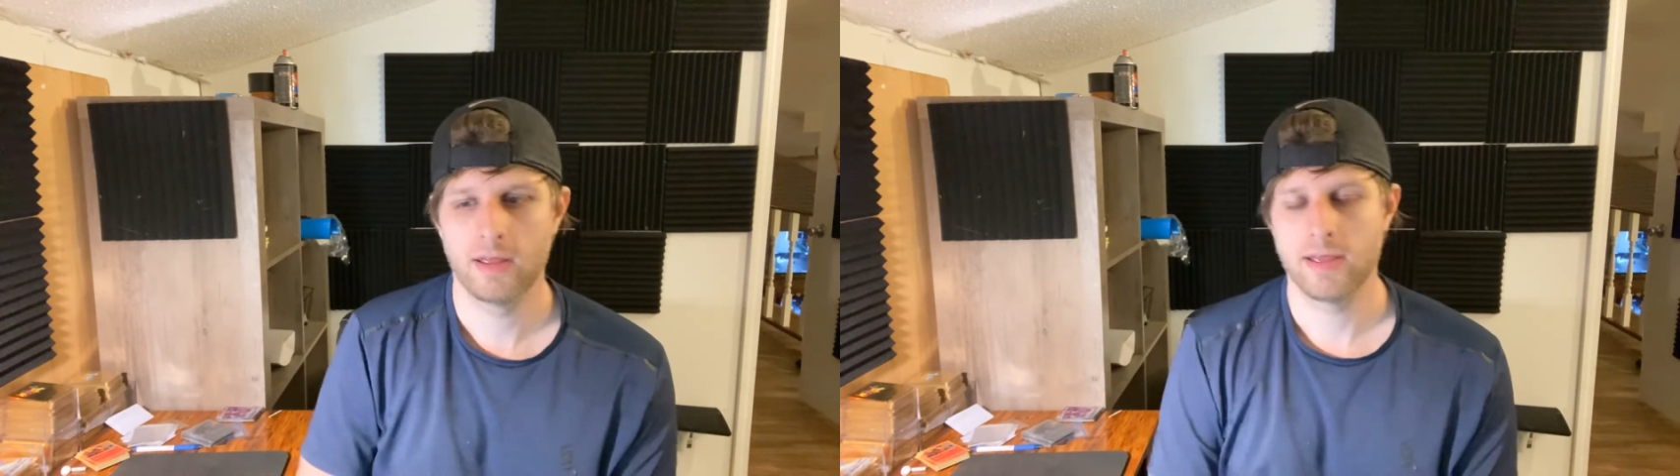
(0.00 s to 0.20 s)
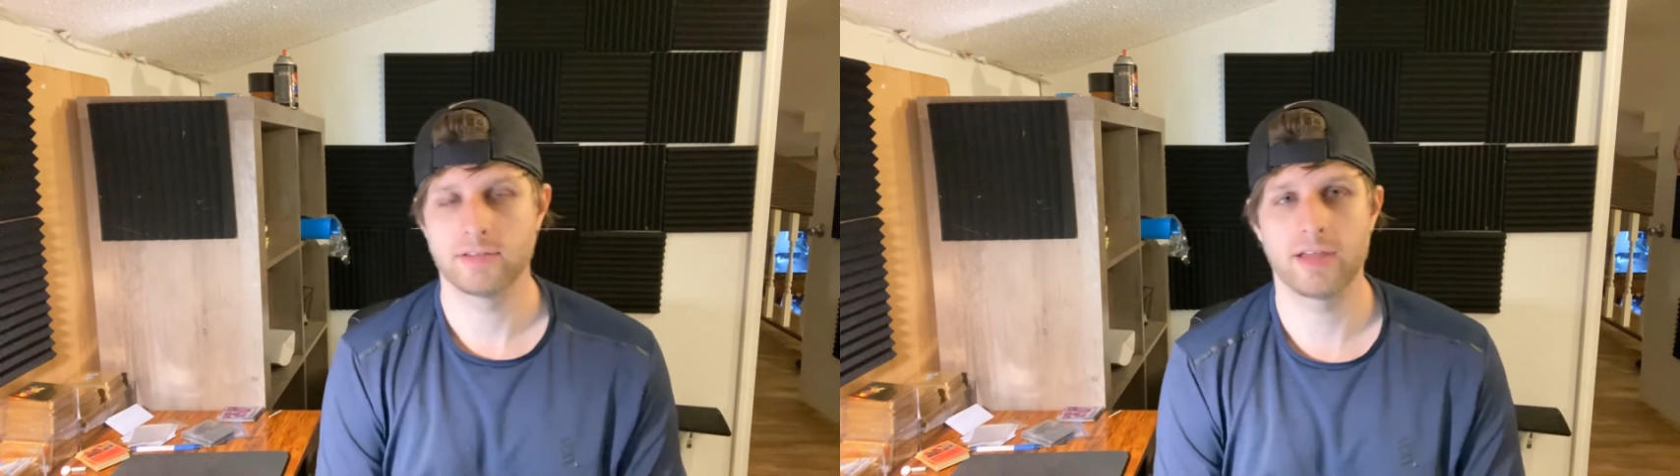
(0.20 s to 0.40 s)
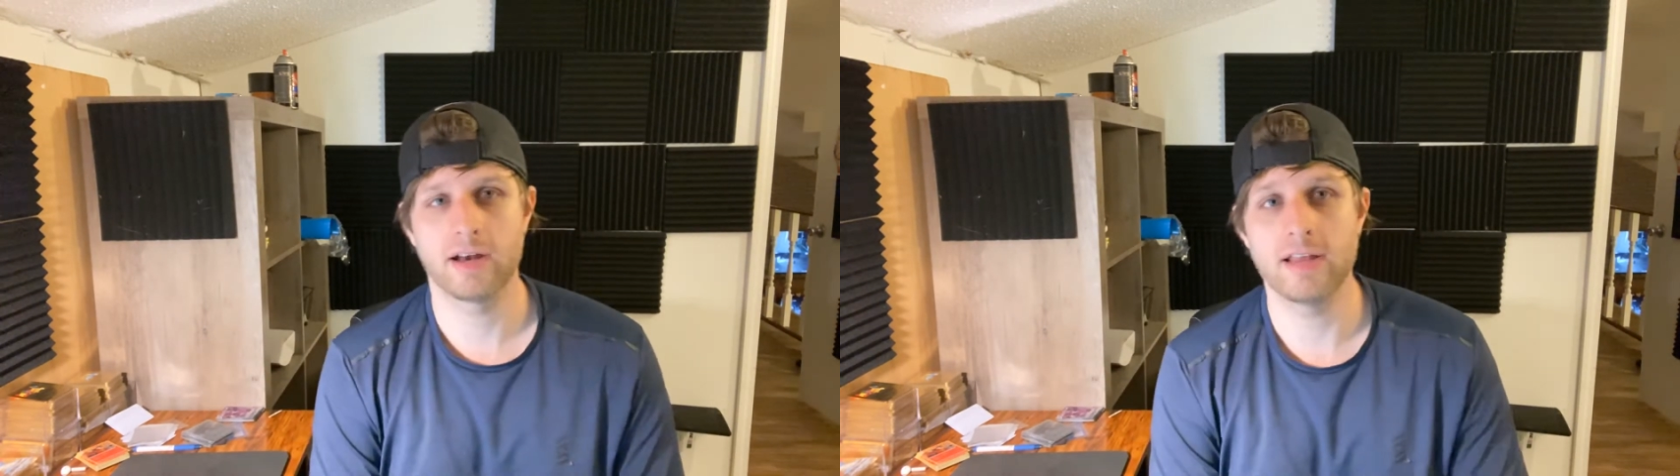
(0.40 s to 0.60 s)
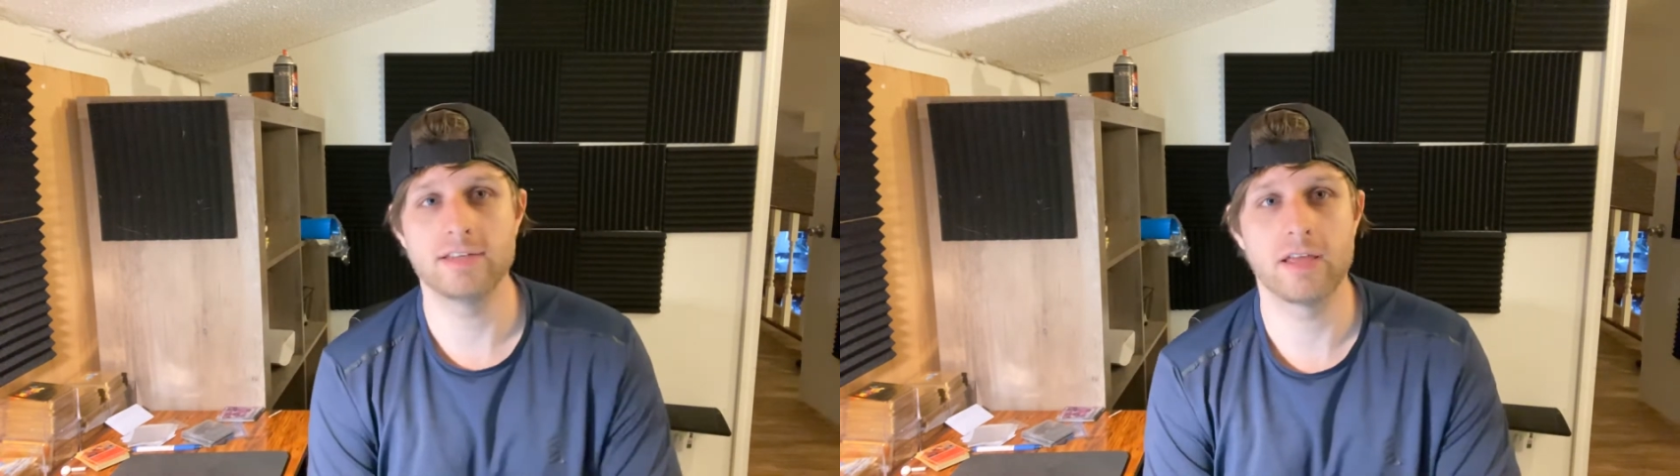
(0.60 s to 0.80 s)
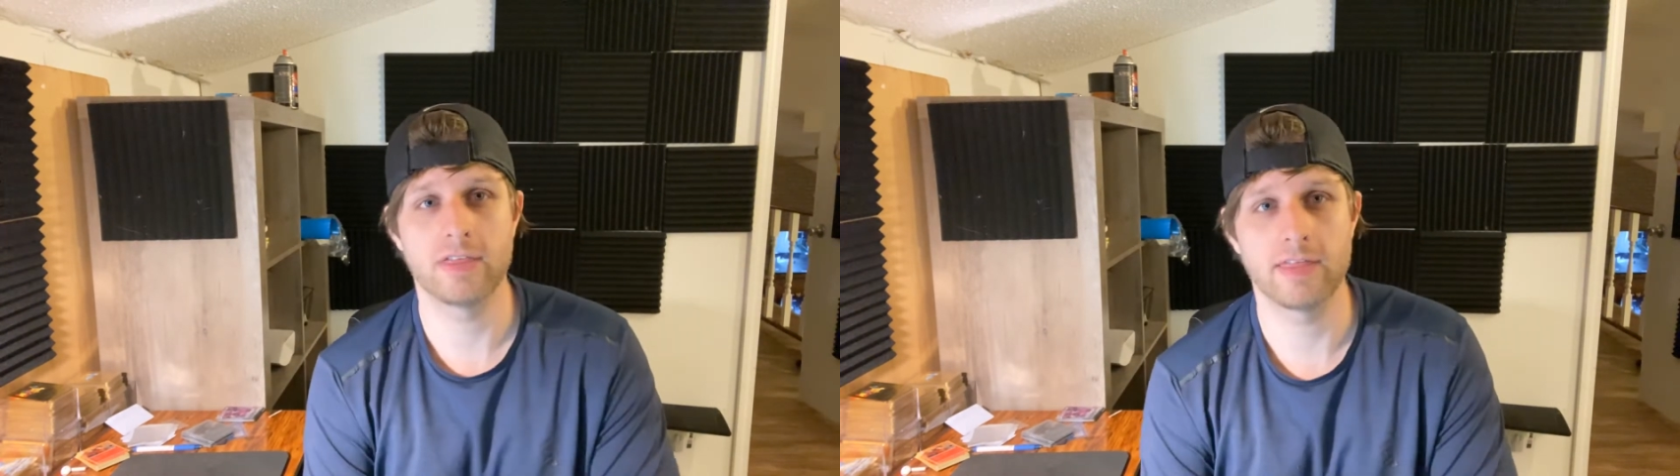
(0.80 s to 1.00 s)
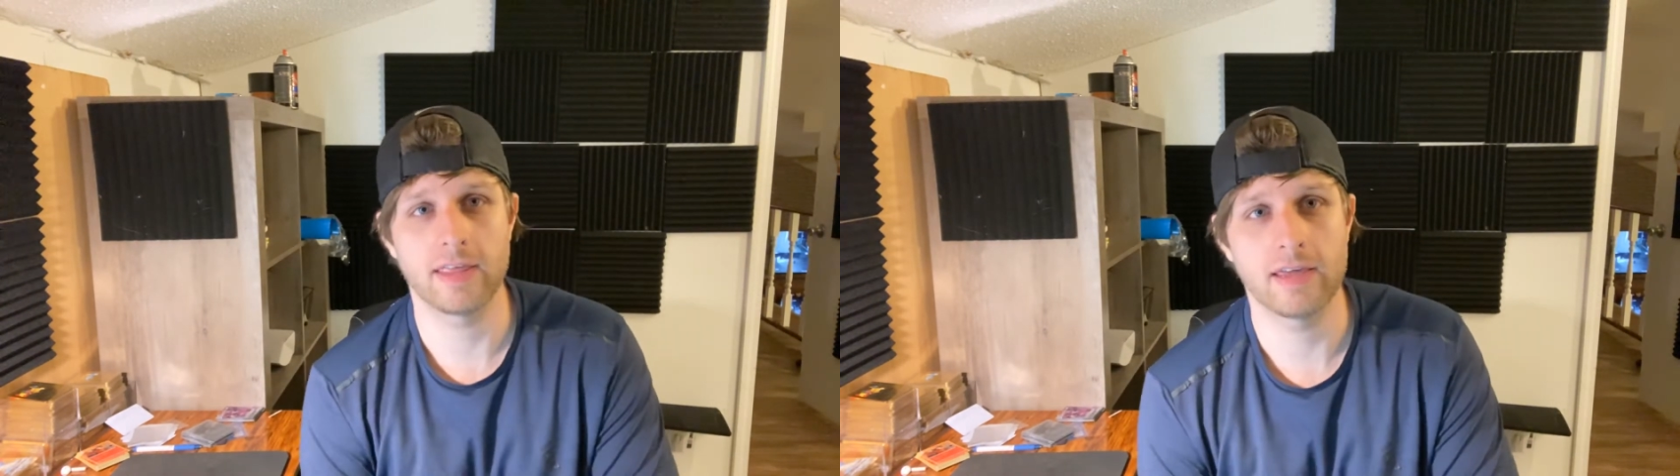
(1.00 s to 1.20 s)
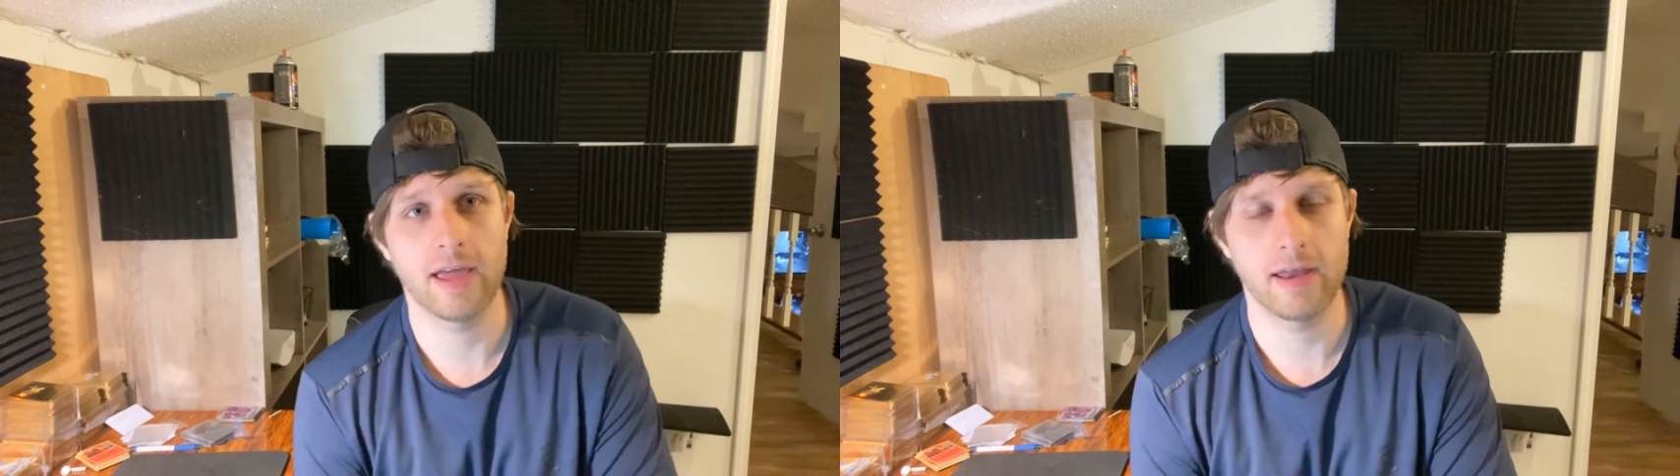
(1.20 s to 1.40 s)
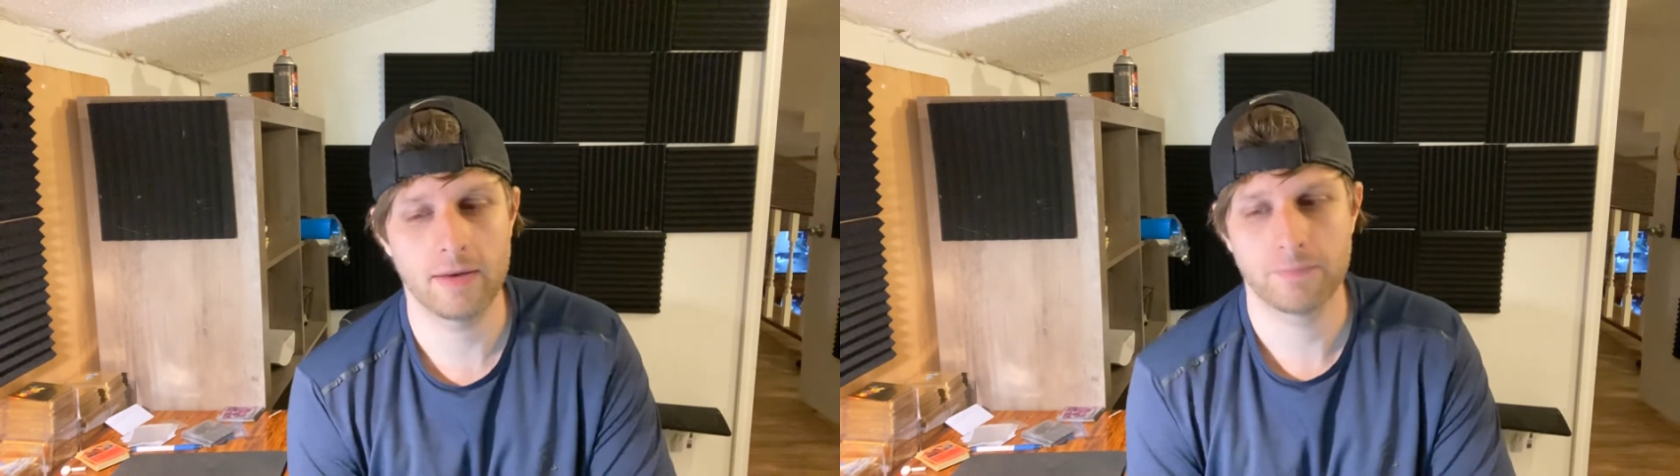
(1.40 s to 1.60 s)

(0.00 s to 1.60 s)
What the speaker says: it's not an easy thing to get.